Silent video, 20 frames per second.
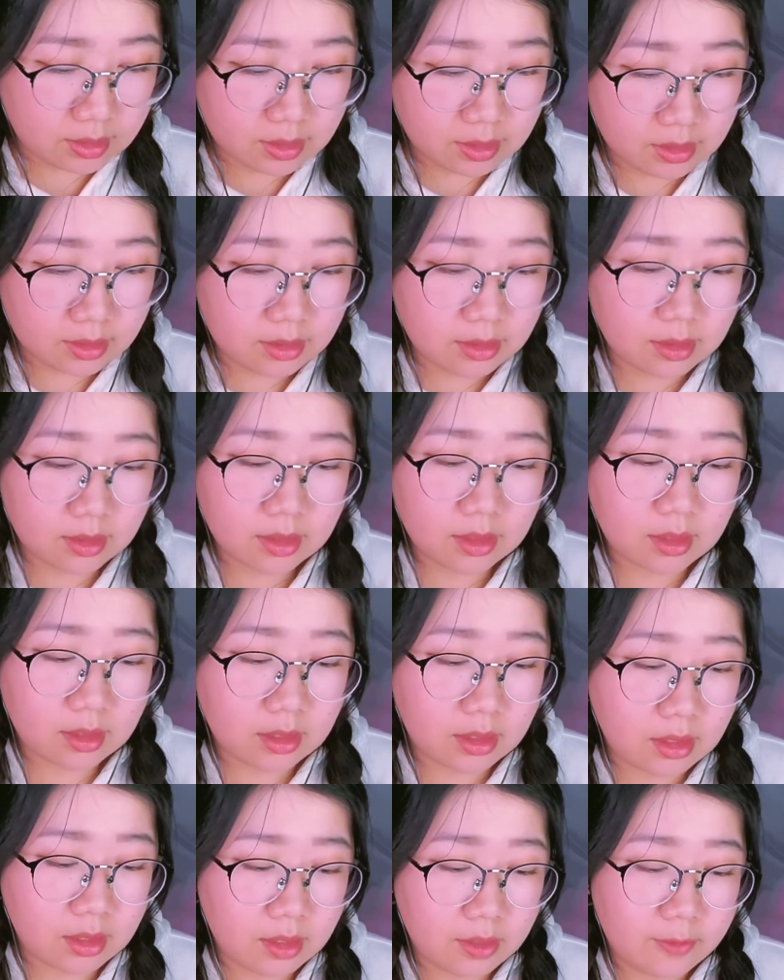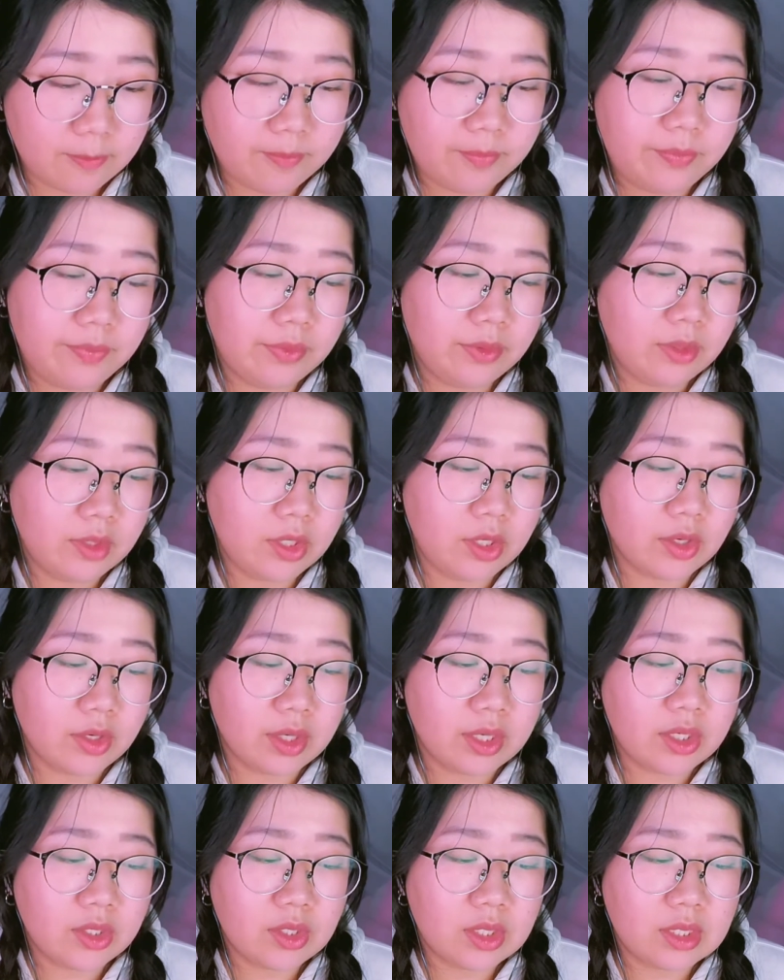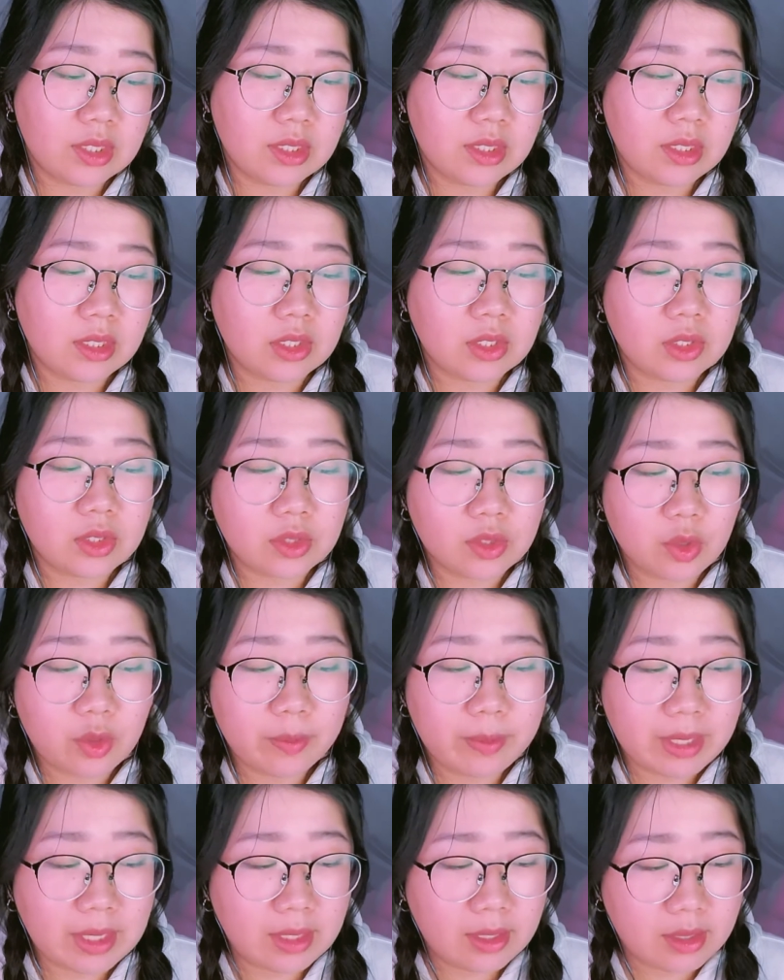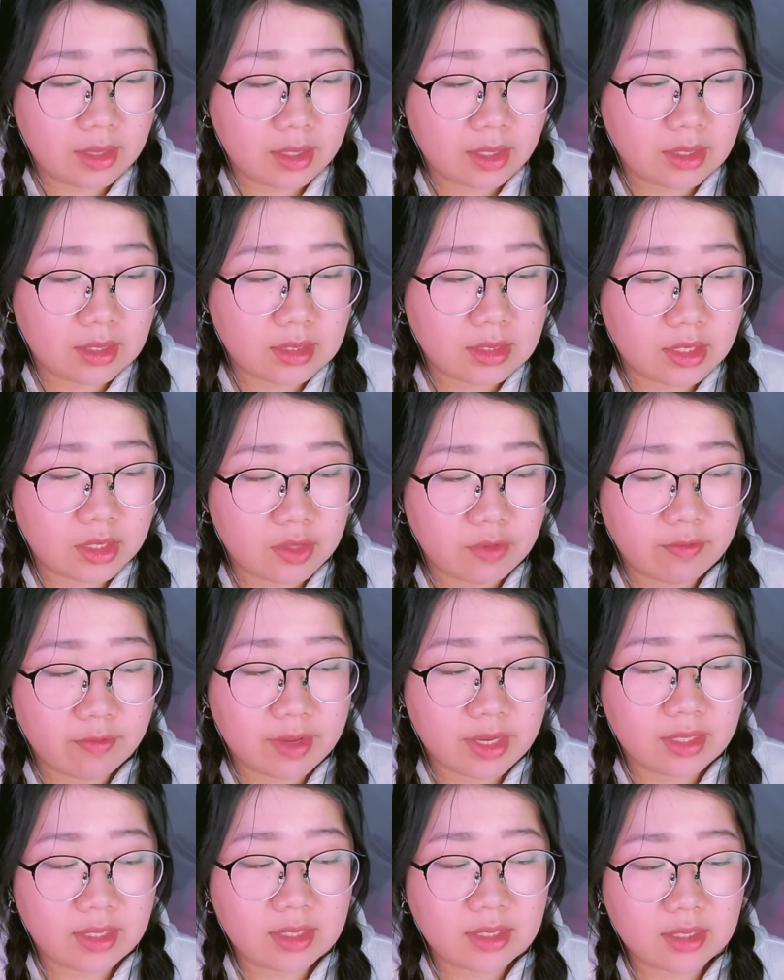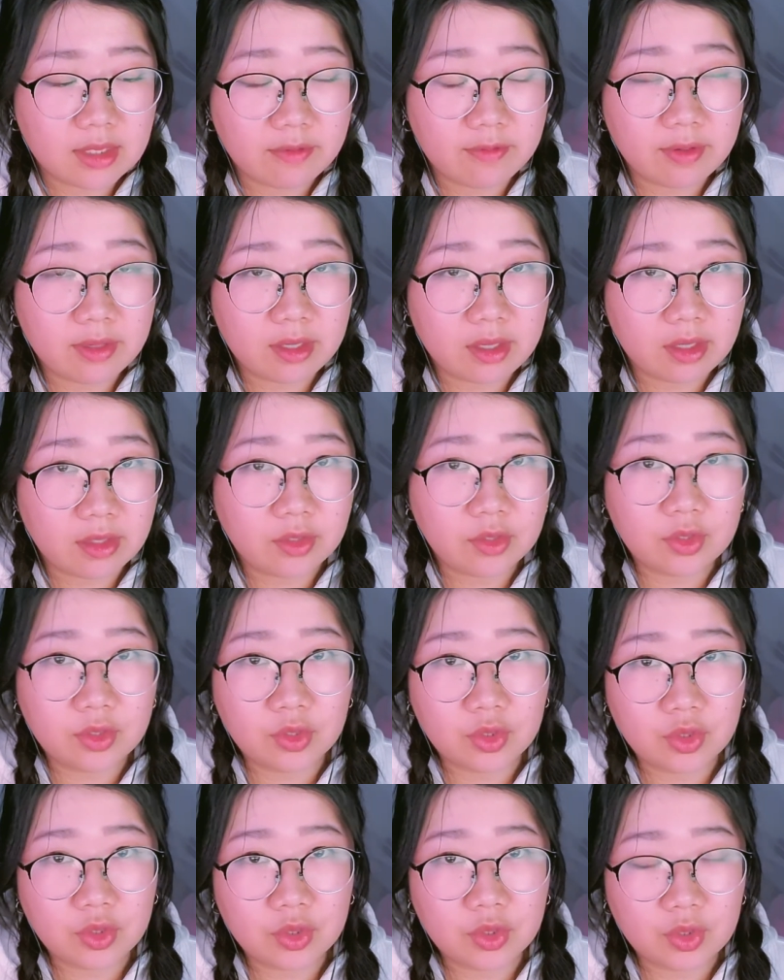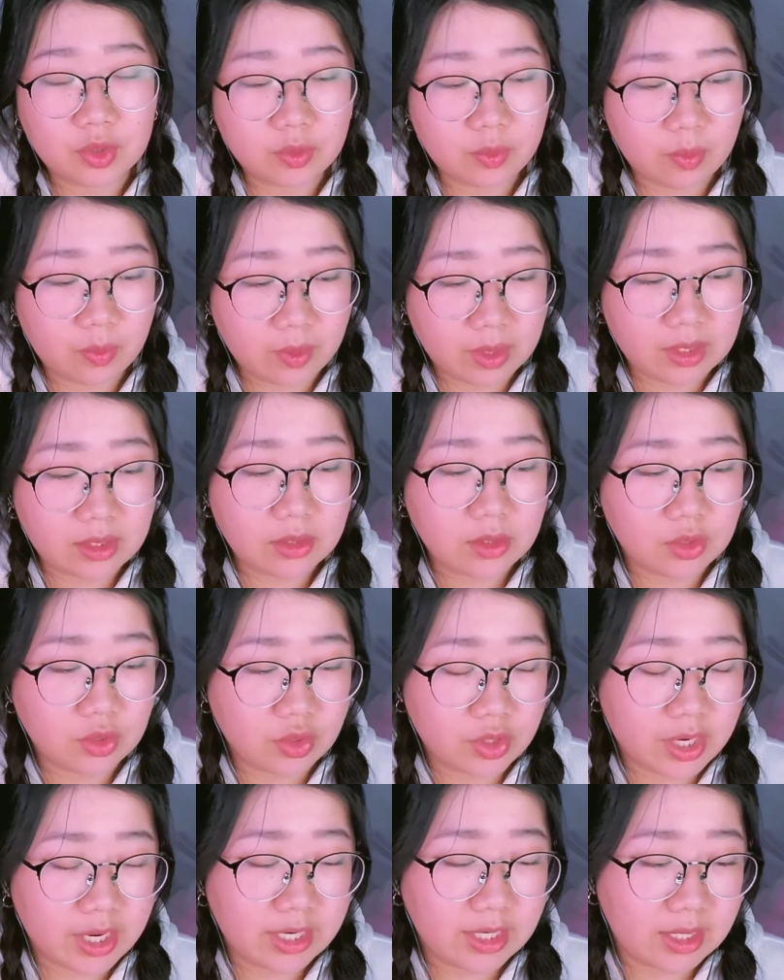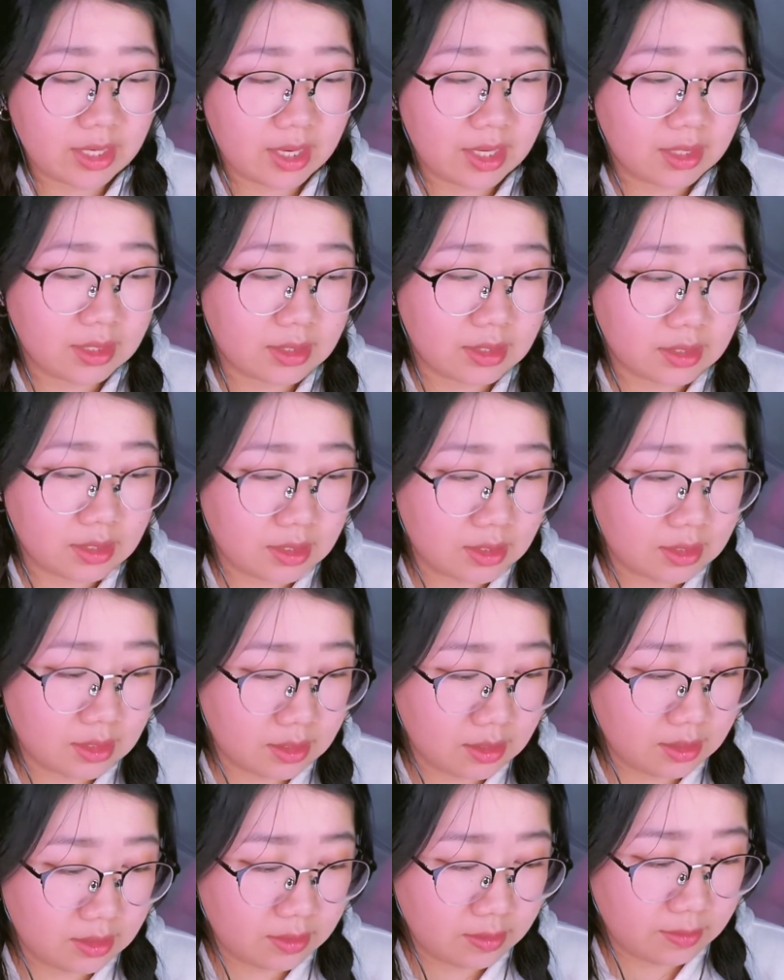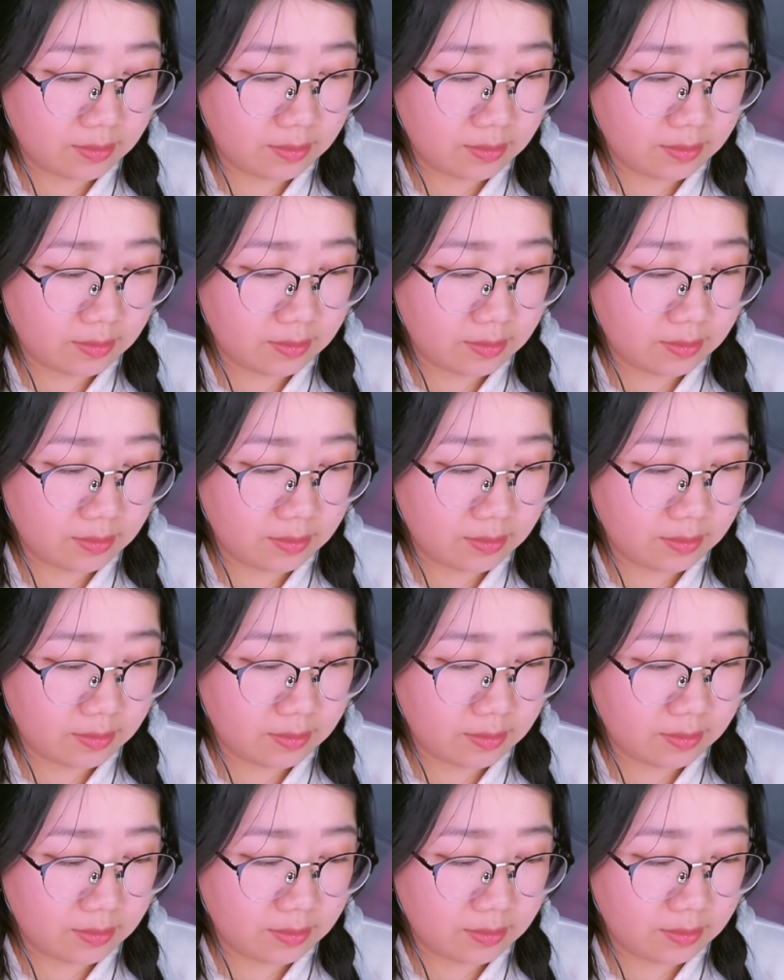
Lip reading: Next. You're interested in so many things that you find it difficult to choose what to try next.